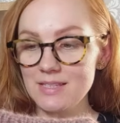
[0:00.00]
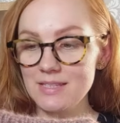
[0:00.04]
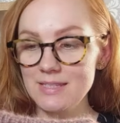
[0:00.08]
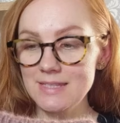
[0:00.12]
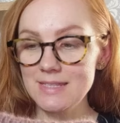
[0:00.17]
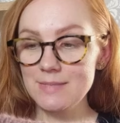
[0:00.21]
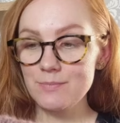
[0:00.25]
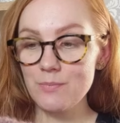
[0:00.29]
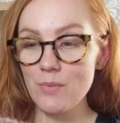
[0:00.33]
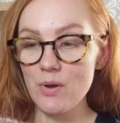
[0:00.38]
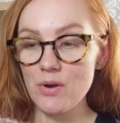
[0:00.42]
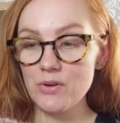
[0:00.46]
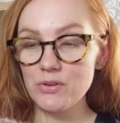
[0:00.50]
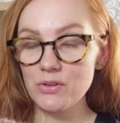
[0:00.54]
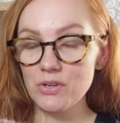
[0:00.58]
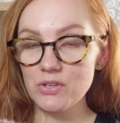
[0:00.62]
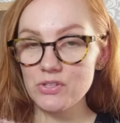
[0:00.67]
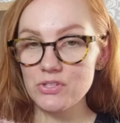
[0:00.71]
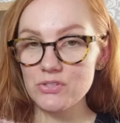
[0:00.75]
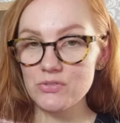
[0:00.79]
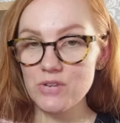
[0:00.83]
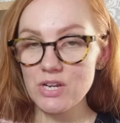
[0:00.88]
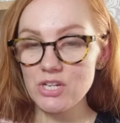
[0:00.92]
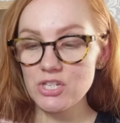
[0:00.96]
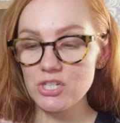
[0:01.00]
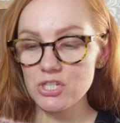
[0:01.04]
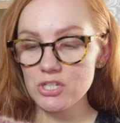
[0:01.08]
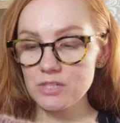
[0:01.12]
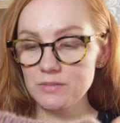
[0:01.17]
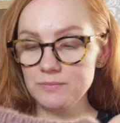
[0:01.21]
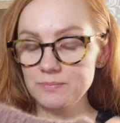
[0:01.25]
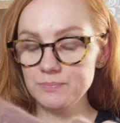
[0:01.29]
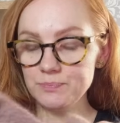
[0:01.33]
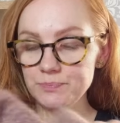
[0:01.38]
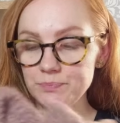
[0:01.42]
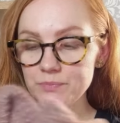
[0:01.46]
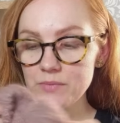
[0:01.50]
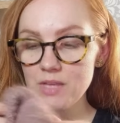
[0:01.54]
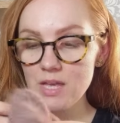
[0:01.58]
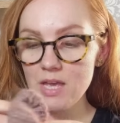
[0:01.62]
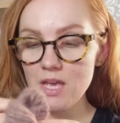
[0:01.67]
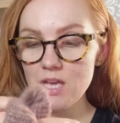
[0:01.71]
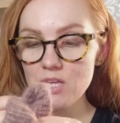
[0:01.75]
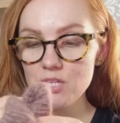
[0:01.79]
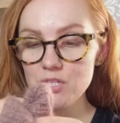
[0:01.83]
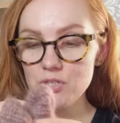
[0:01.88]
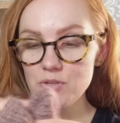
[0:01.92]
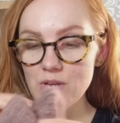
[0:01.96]
smart construction.
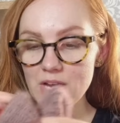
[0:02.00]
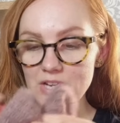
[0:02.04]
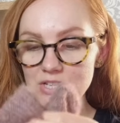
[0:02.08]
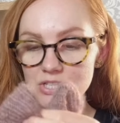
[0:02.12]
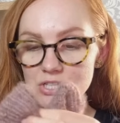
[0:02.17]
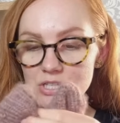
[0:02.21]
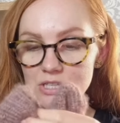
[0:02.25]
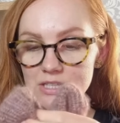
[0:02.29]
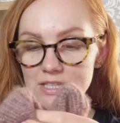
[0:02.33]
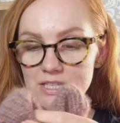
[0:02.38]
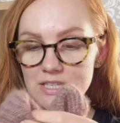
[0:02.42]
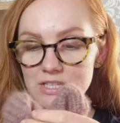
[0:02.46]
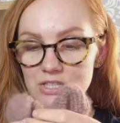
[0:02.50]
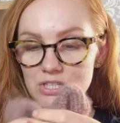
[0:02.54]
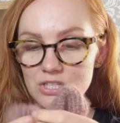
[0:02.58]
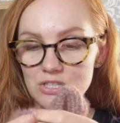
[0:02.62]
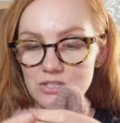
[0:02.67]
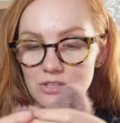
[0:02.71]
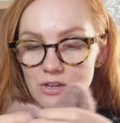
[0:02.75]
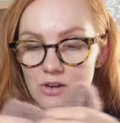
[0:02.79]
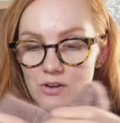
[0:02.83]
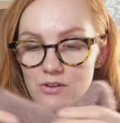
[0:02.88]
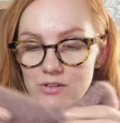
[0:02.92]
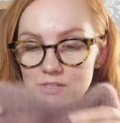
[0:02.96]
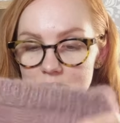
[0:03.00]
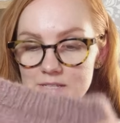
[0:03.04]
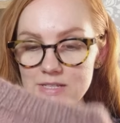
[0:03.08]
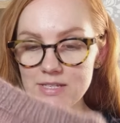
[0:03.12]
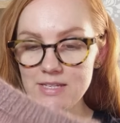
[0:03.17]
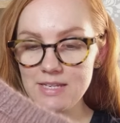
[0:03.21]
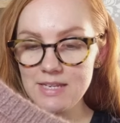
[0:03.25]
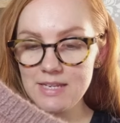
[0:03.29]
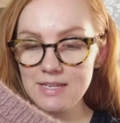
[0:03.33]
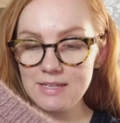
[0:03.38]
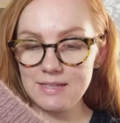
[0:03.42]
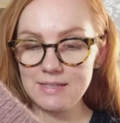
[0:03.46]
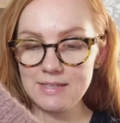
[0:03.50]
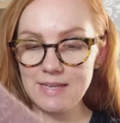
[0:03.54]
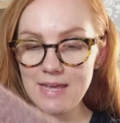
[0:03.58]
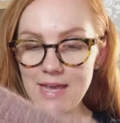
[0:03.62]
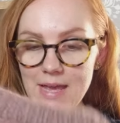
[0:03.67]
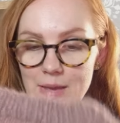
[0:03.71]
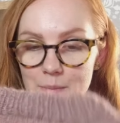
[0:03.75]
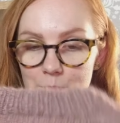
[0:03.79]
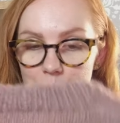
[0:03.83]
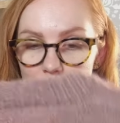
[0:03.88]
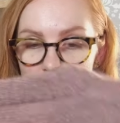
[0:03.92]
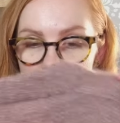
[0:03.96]
You actually start in
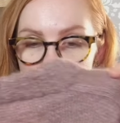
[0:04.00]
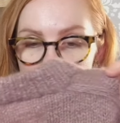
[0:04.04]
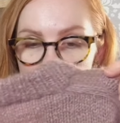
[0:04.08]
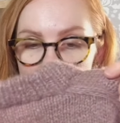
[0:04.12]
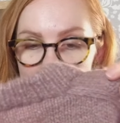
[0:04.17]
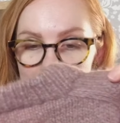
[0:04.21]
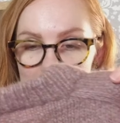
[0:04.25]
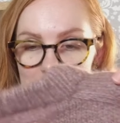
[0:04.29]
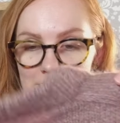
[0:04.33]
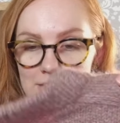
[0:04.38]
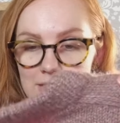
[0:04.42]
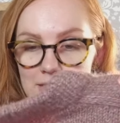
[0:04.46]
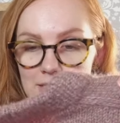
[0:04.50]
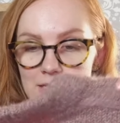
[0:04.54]
the back